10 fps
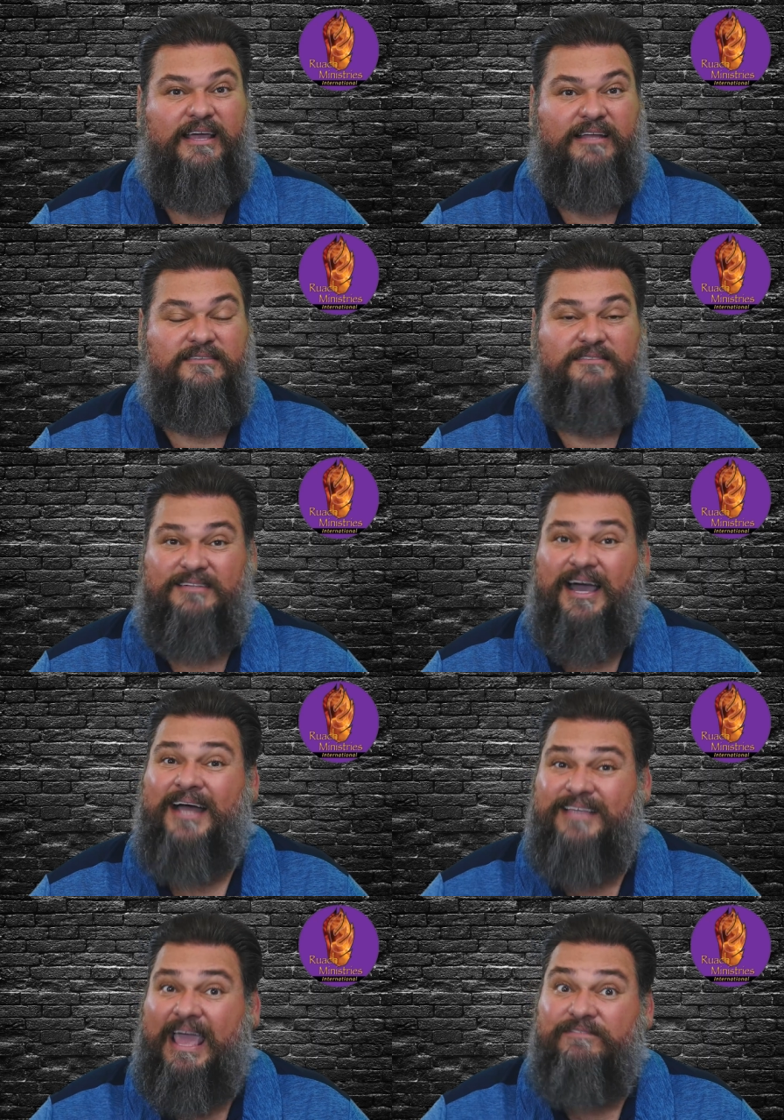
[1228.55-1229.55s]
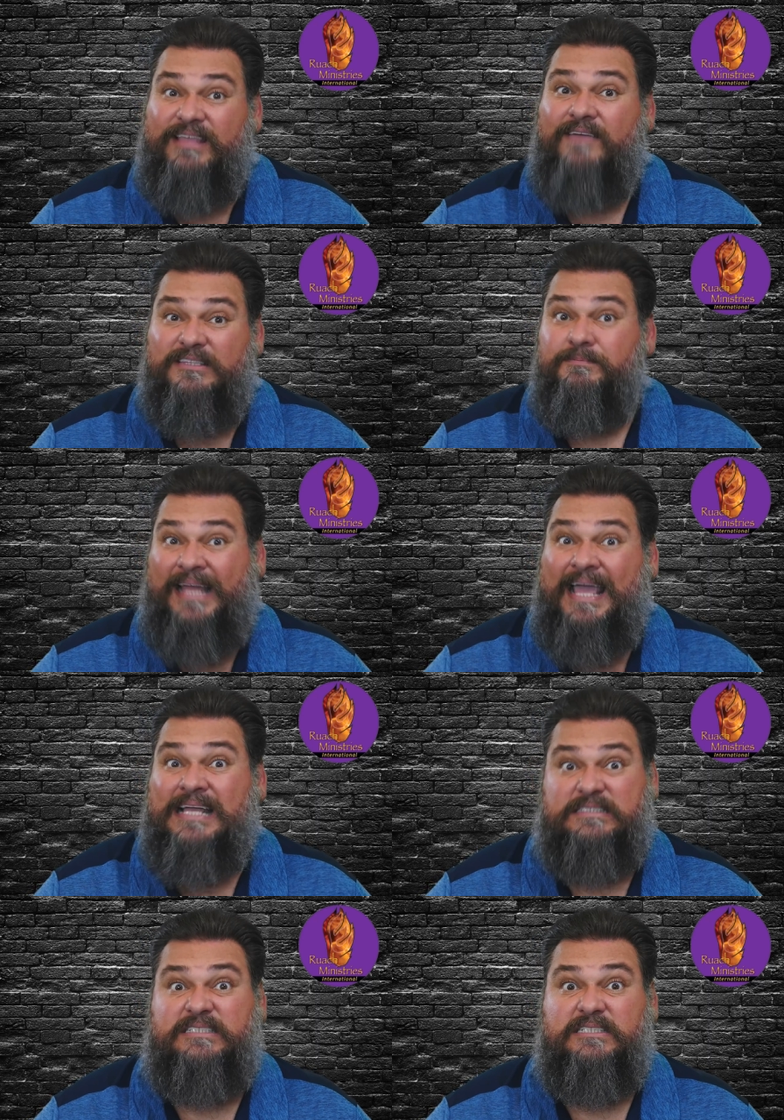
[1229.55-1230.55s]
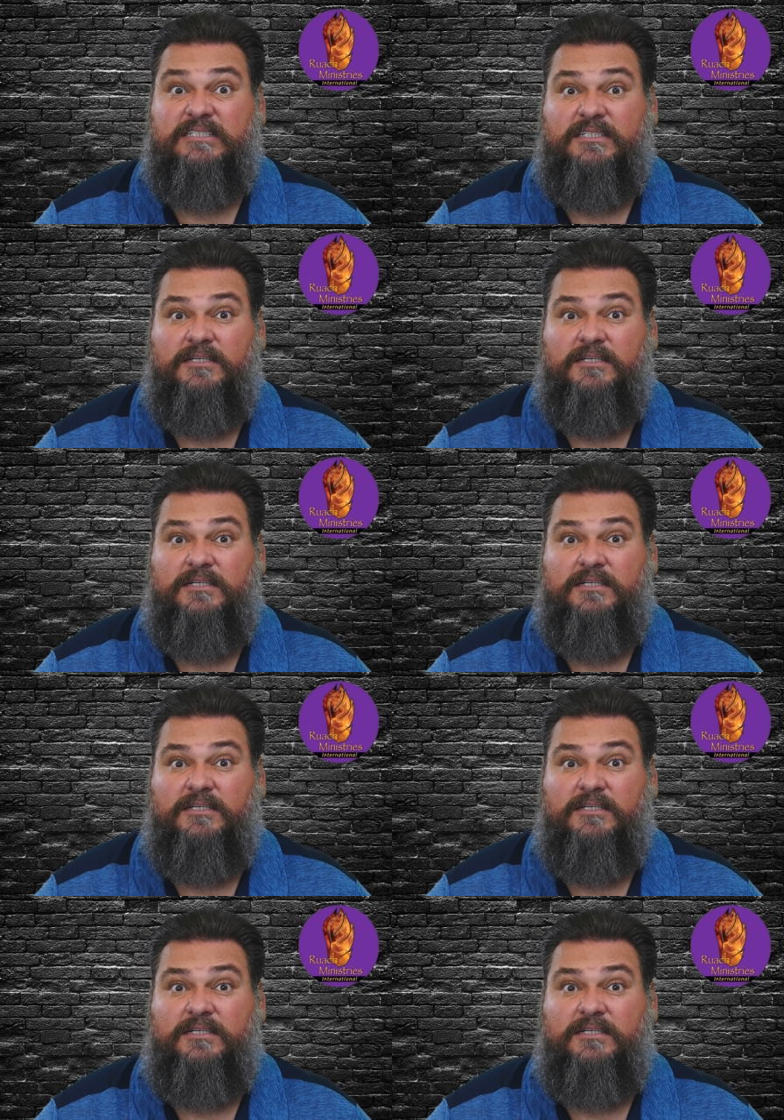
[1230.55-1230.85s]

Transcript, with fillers: and God gave David the plans.